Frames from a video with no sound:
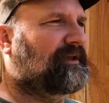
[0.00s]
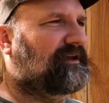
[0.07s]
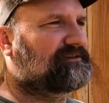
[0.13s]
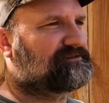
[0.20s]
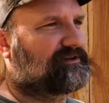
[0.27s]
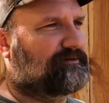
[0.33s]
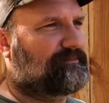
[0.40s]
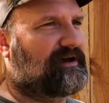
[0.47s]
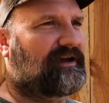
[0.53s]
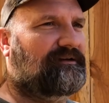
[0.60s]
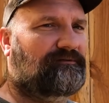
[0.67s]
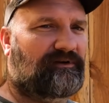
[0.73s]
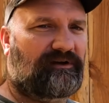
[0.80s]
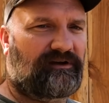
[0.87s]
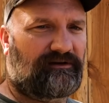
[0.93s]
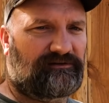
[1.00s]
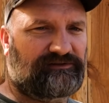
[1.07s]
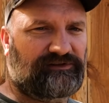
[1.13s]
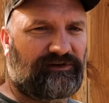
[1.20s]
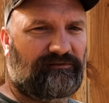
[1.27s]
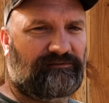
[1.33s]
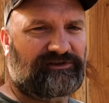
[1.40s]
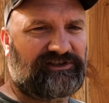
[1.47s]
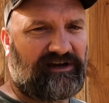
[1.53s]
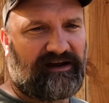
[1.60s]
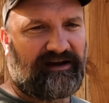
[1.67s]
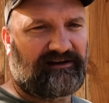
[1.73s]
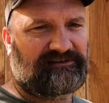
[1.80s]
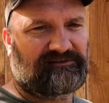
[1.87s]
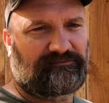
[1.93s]
and some may even consider them
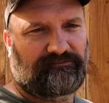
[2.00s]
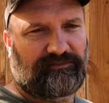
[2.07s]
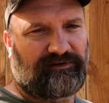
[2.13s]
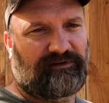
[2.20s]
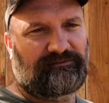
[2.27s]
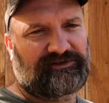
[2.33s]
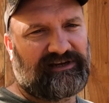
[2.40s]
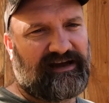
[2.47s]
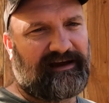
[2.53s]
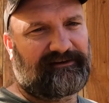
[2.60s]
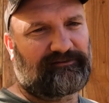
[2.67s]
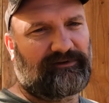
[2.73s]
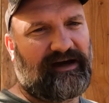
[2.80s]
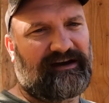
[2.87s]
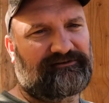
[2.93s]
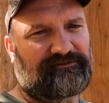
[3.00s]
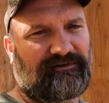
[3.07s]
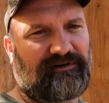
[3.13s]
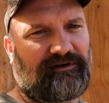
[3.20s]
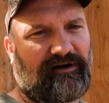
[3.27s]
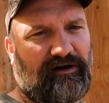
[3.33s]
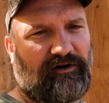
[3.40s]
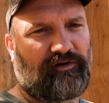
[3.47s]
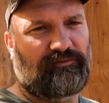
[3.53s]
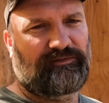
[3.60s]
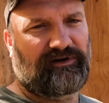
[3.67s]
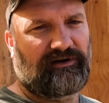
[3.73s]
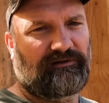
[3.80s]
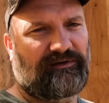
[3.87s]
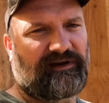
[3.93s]
shacks but them shacks were actually their home
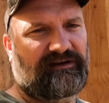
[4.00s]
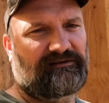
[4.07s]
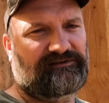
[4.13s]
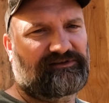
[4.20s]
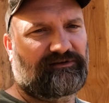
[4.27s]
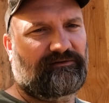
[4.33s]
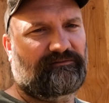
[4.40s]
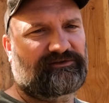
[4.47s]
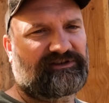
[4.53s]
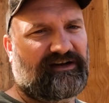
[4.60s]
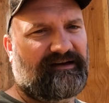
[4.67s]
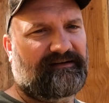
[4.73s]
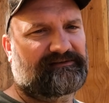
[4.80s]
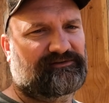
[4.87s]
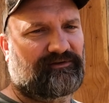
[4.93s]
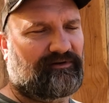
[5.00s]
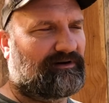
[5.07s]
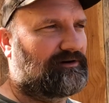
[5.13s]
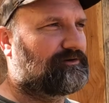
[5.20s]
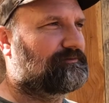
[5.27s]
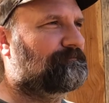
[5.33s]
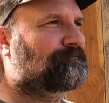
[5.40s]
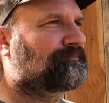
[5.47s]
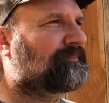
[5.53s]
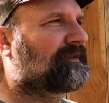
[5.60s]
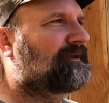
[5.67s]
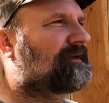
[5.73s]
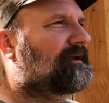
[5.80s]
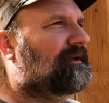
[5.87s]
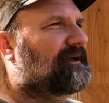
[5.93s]
you know they consider them shacks their home
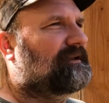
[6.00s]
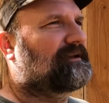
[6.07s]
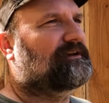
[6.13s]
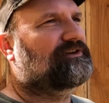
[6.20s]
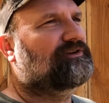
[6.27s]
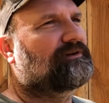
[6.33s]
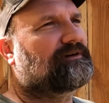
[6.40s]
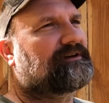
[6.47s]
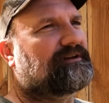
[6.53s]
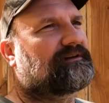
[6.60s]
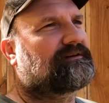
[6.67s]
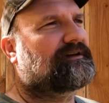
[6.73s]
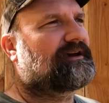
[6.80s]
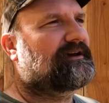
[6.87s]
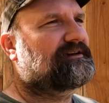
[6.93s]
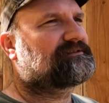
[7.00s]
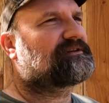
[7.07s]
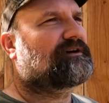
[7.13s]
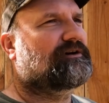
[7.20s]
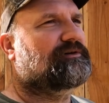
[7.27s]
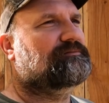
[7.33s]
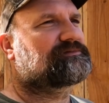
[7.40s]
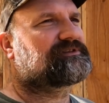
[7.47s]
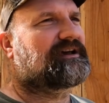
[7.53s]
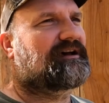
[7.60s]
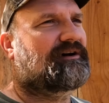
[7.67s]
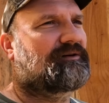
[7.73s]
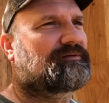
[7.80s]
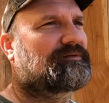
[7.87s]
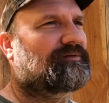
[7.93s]
now you look at today's homes
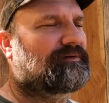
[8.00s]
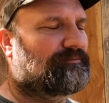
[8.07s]
how